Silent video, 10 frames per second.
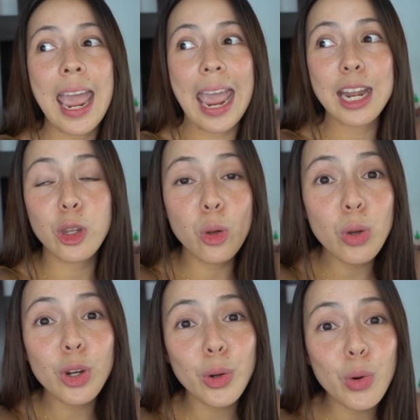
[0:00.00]
and do
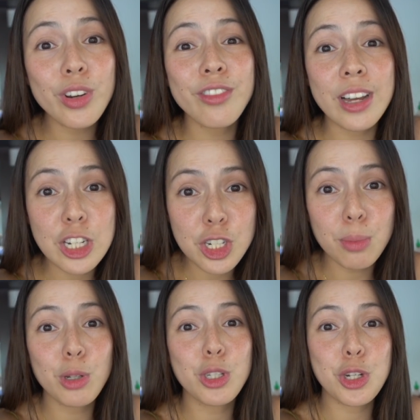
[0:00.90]
your own
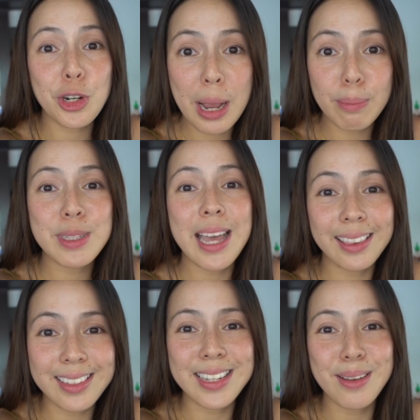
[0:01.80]
vegetable scraps
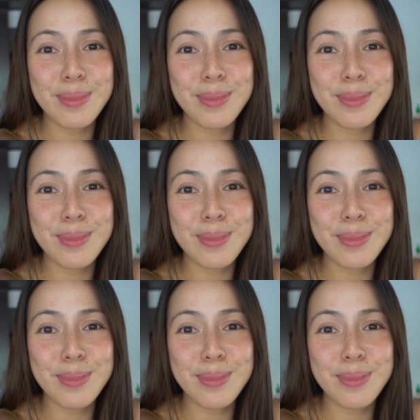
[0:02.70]
at the same